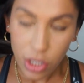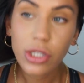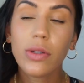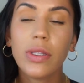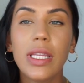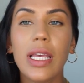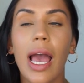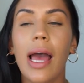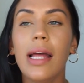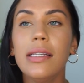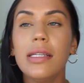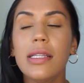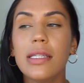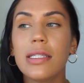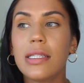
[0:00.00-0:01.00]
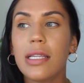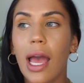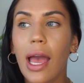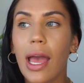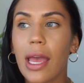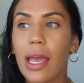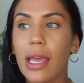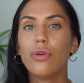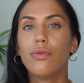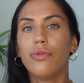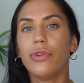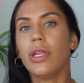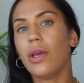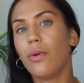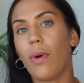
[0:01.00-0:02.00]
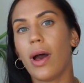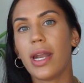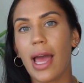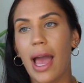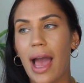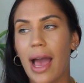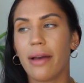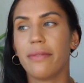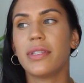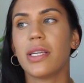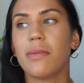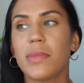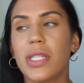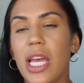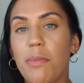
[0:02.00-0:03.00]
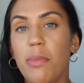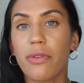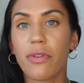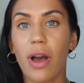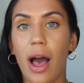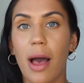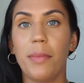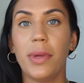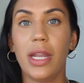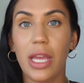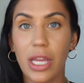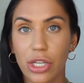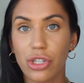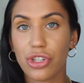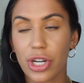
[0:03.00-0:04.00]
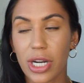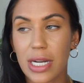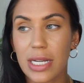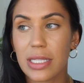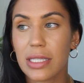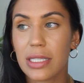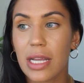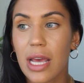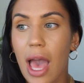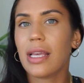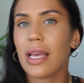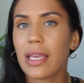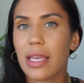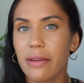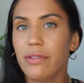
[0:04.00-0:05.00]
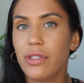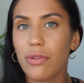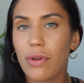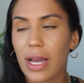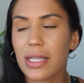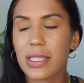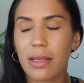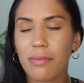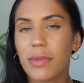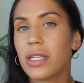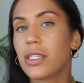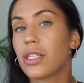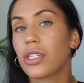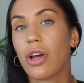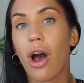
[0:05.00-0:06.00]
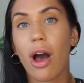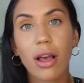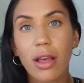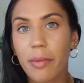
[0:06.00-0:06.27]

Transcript: So at the end of the day, you really want to have some type of common interest that gives you guys something to talk